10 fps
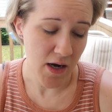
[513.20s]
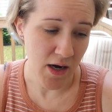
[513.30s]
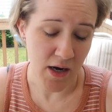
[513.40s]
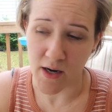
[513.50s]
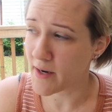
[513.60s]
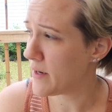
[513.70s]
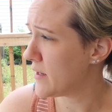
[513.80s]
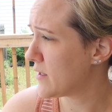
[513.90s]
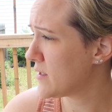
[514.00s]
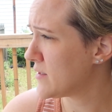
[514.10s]

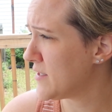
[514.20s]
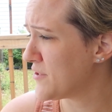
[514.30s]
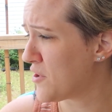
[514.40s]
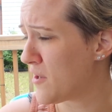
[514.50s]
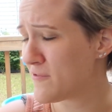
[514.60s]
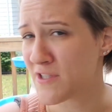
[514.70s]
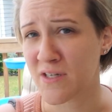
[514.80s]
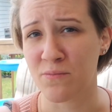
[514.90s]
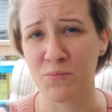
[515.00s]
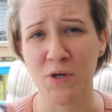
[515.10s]
I cleaned off
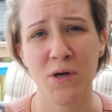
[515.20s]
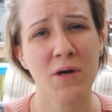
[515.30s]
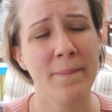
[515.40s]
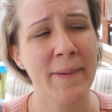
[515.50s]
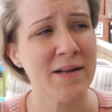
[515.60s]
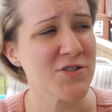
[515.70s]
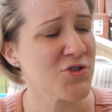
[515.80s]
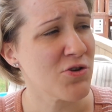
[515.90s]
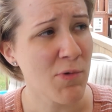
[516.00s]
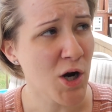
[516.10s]
some
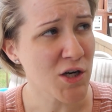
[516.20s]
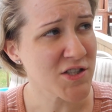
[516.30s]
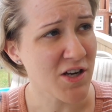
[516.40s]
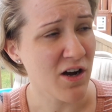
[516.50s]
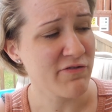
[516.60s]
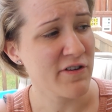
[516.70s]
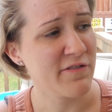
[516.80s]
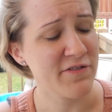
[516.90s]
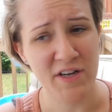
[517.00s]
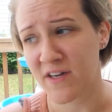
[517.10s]
pencil marks off
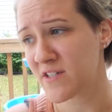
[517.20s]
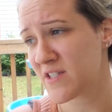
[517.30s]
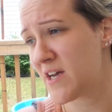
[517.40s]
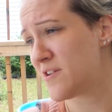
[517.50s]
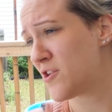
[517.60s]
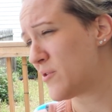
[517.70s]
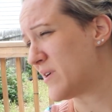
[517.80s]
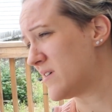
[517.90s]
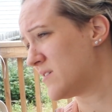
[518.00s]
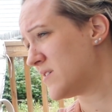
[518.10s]
of things that
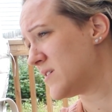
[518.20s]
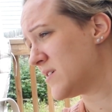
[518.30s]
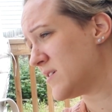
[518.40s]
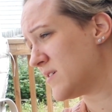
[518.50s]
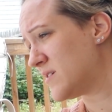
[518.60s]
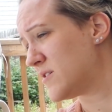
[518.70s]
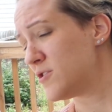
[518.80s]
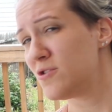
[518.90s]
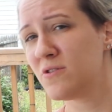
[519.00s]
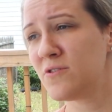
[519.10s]
Noah,
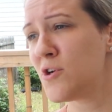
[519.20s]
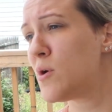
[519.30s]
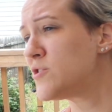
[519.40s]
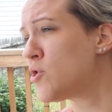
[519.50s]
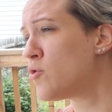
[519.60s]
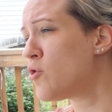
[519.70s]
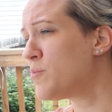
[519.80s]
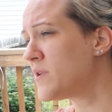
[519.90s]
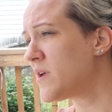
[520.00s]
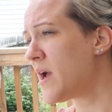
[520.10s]
don't
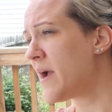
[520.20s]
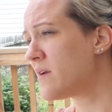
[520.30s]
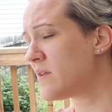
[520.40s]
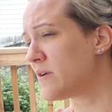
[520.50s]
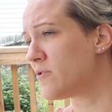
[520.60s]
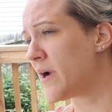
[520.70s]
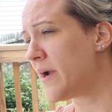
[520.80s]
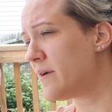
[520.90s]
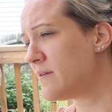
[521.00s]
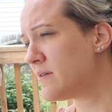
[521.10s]
open the egg thing, okay?